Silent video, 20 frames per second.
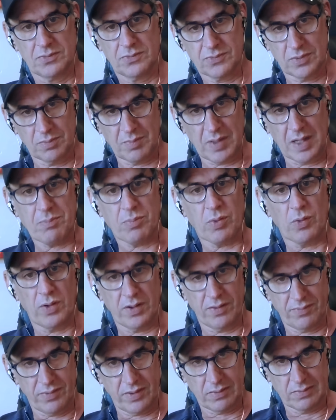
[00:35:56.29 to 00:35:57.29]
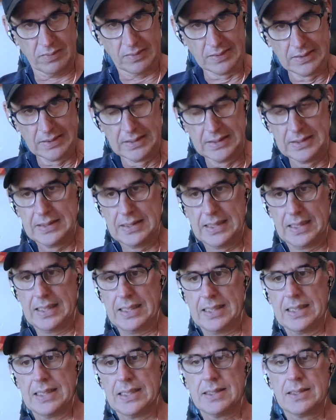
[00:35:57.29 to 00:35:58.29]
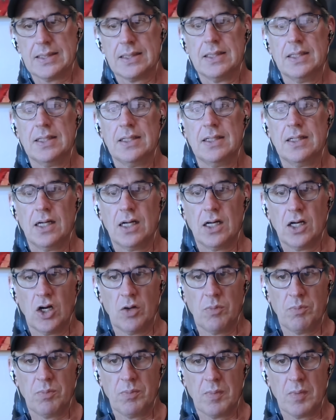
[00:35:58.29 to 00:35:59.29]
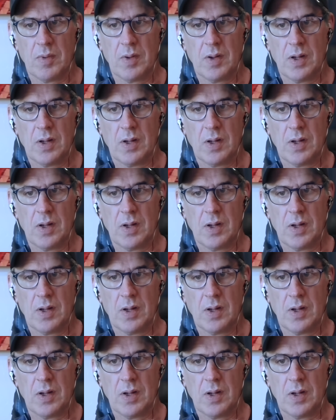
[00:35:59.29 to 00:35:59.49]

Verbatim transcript: from my point of view. And, um,